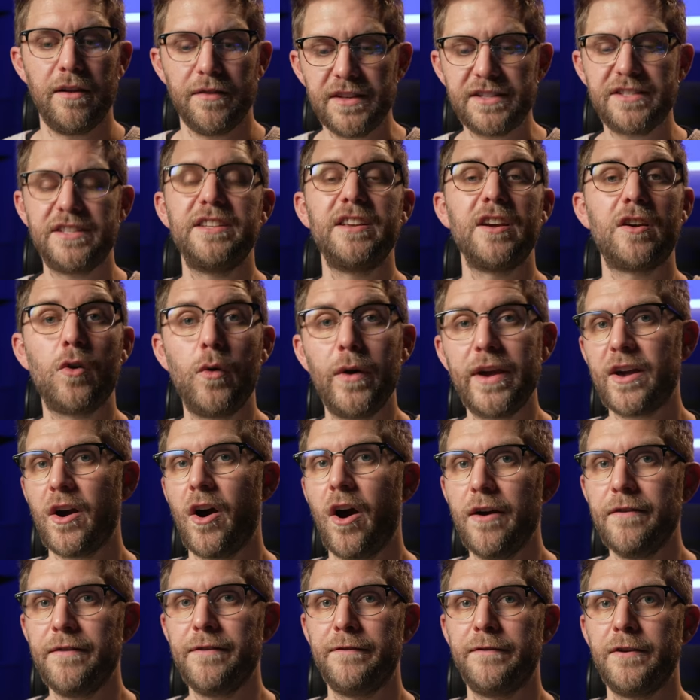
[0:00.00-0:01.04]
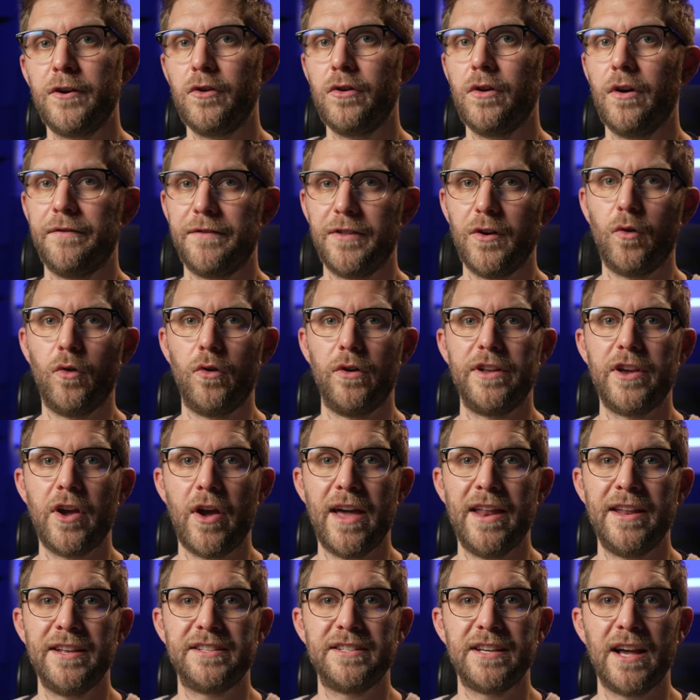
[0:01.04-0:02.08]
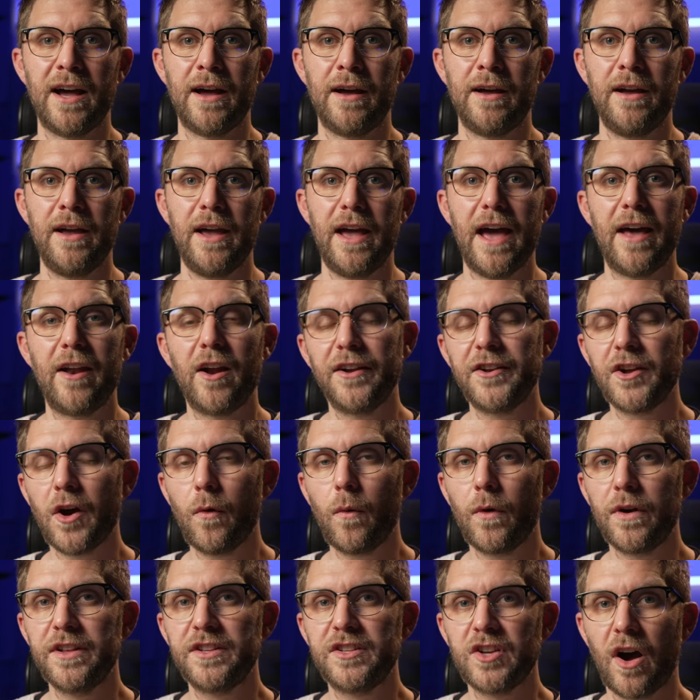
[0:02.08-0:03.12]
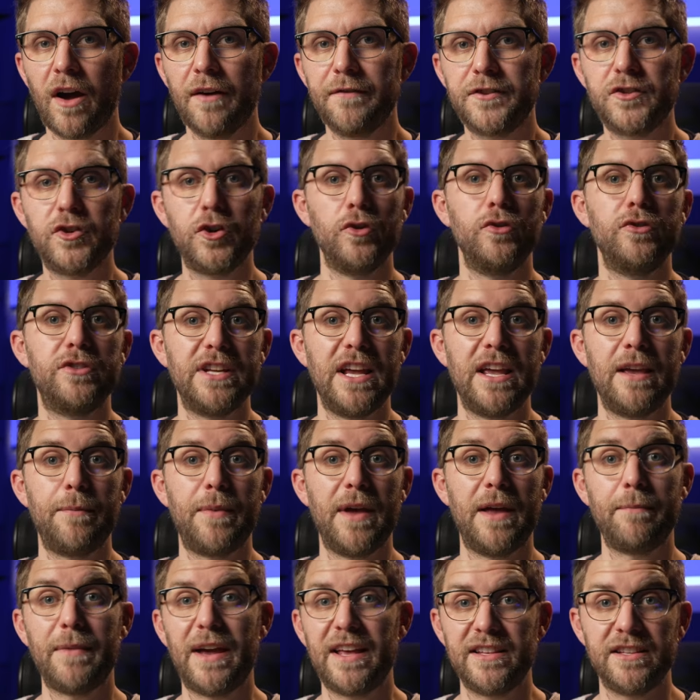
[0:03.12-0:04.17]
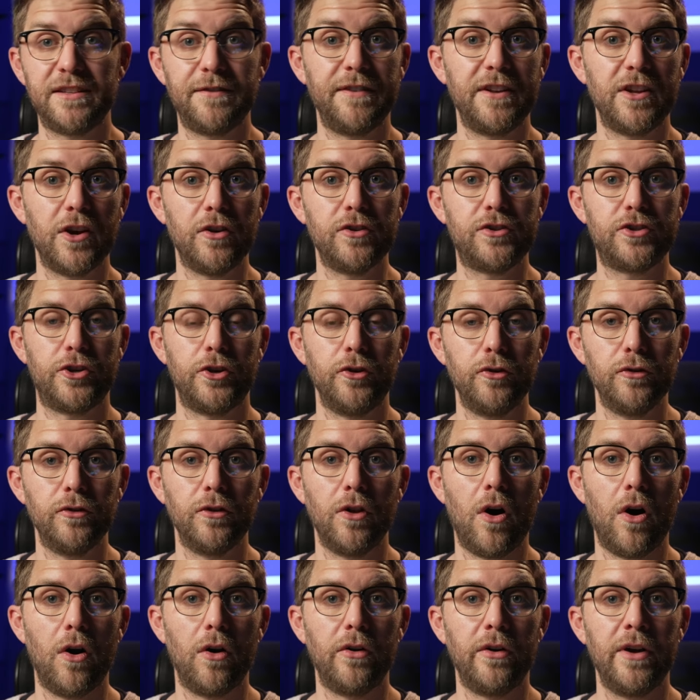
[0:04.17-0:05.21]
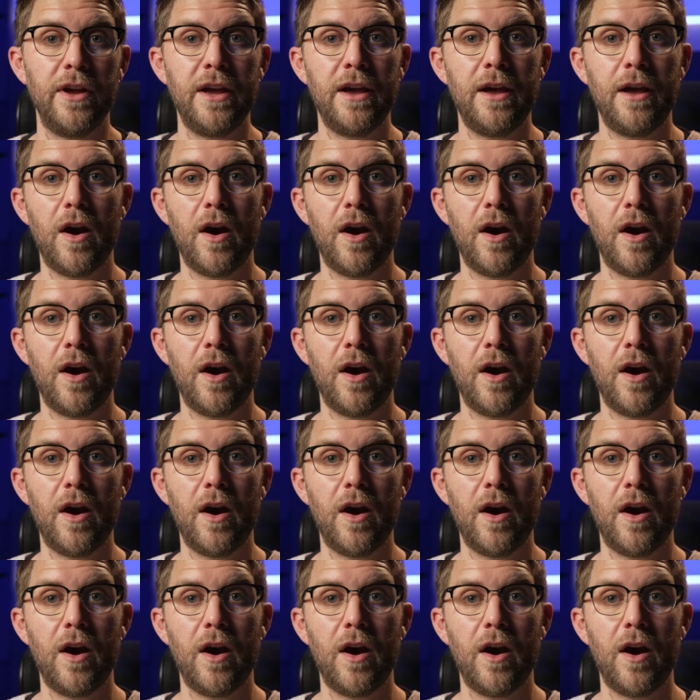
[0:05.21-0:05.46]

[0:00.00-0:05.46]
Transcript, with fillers: This is a quick overview of the audio editor, and I don't want to dive too deep and make this video too long.